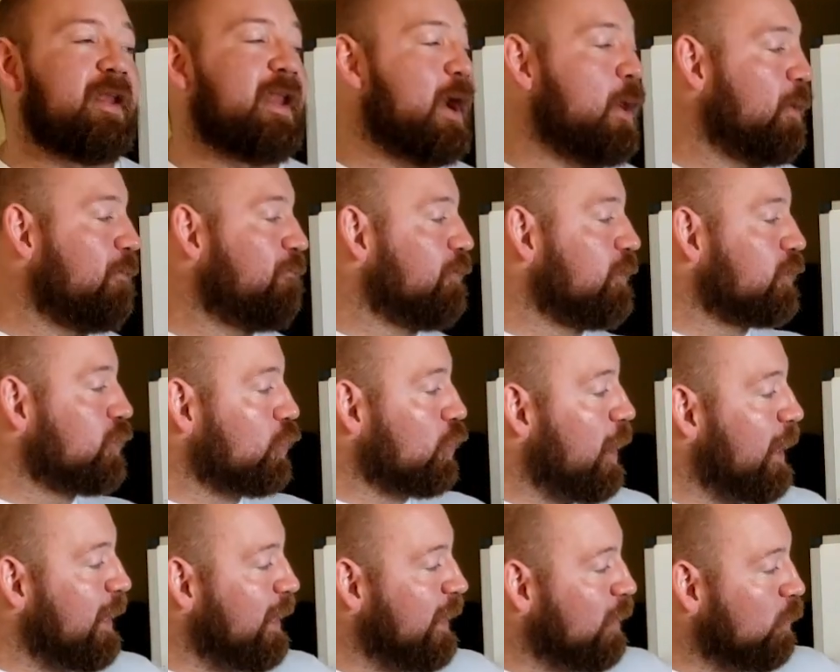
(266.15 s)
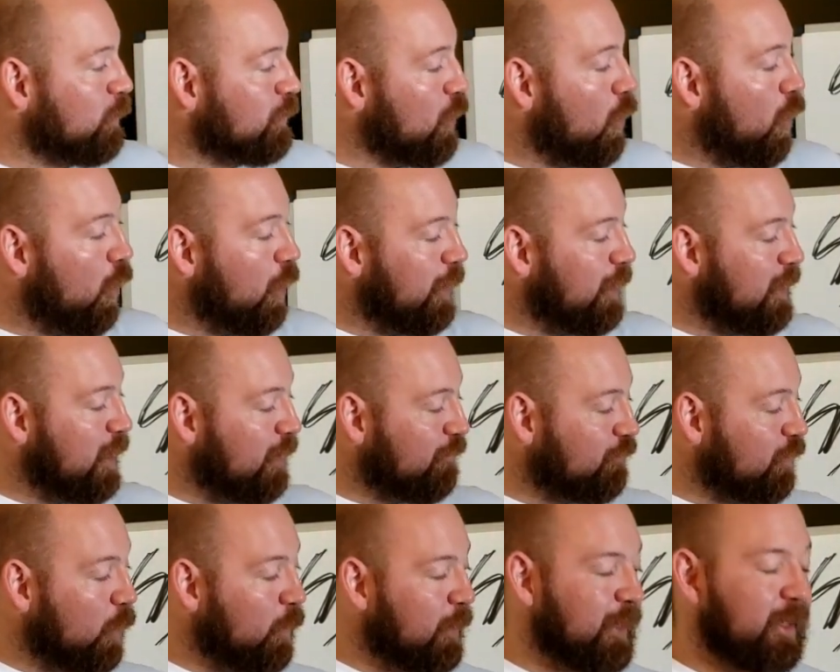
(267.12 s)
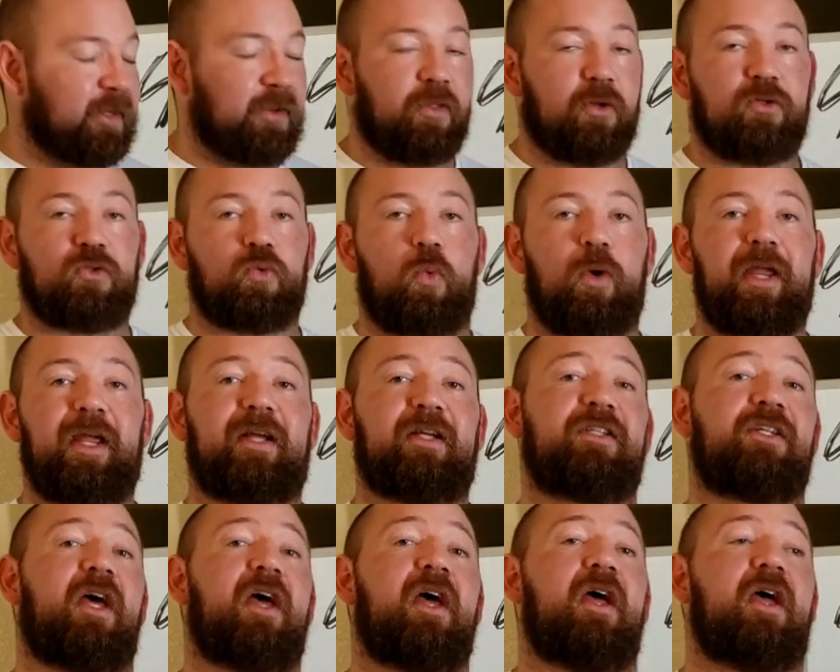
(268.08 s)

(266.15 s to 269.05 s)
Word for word: Now, if your training was hard enough going into those weeks,